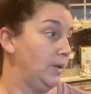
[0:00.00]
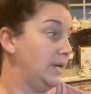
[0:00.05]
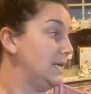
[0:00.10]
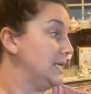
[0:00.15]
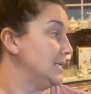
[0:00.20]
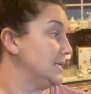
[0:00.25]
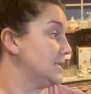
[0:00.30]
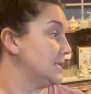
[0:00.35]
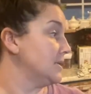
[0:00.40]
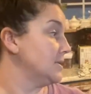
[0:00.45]

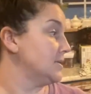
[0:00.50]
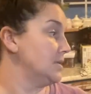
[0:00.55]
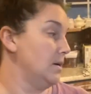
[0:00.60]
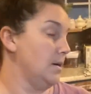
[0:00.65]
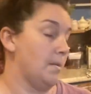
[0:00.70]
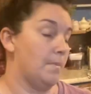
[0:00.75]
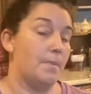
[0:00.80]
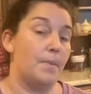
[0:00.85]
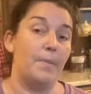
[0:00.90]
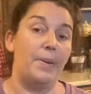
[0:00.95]
is
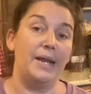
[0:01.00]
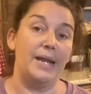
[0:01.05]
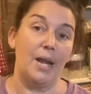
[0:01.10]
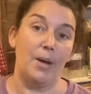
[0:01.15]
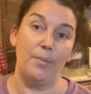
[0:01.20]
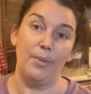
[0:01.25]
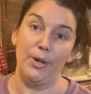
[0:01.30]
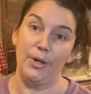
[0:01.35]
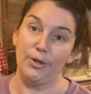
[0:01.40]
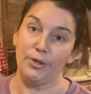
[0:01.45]
some peanut
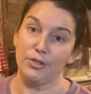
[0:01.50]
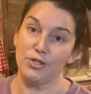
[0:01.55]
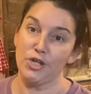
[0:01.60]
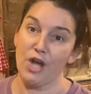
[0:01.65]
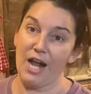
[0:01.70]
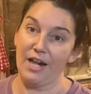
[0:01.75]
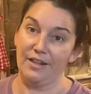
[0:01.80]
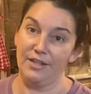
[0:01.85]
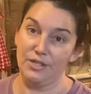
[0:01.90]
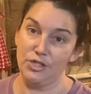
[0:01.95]
butter
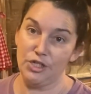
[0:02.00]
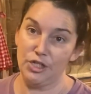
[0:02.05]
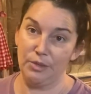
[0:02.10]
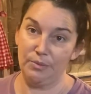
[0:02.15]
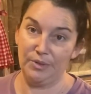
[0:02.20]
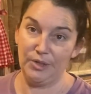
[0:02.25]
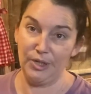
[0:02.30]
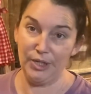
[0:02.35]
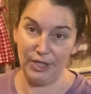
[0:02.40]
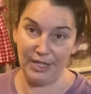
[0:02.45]
chocolate chip
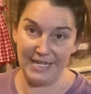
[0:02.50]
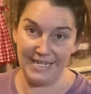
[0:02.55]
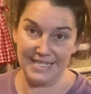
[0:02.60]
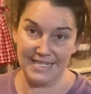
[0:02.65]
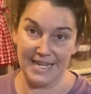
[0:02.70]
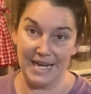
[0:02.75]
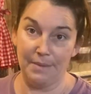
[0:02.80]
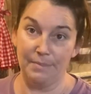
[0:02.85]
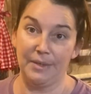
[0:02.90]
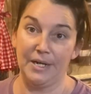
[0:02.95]
cookies
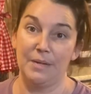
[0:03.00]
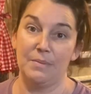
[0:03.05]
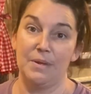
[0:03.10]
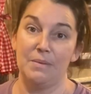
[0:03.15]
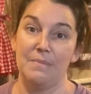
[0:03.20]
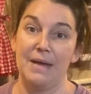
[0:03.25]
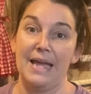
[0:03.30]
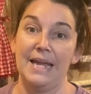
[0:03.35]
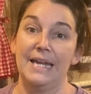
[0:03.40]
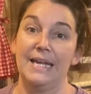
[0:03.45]
that I'm going to be
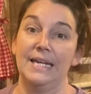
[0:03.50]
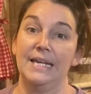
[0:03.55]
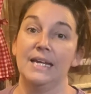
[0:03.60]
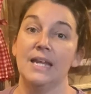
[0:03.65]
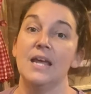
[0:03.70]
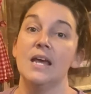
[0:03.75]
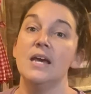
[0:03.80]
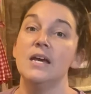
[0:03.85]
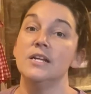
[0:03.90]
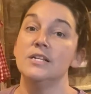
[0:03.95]
making
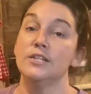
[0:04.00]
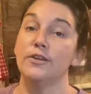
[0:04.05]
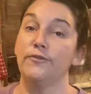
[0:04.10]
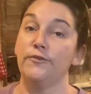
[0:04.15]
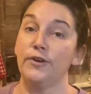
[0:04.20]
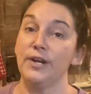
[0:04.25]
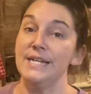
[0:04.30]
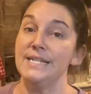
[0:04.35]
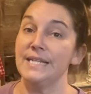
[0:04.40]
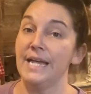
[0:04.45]
to
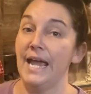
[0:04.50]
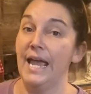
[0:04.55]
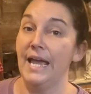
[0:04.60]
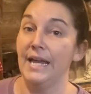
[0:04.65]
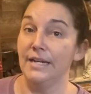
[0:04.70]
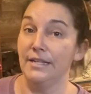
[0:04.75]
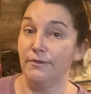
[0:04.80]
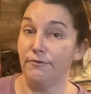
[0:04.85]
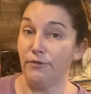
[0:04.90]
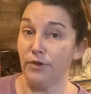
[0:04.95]
freeze ahead
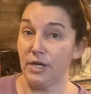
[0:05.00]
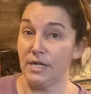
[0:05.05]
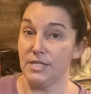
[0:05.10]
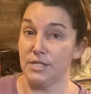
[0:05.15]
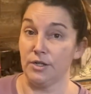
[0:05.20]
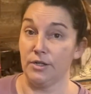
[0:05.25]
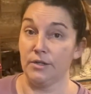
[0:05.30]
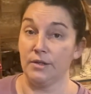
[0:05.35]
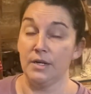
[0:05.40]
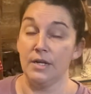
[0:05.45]
in the
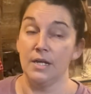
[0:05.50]
freezer.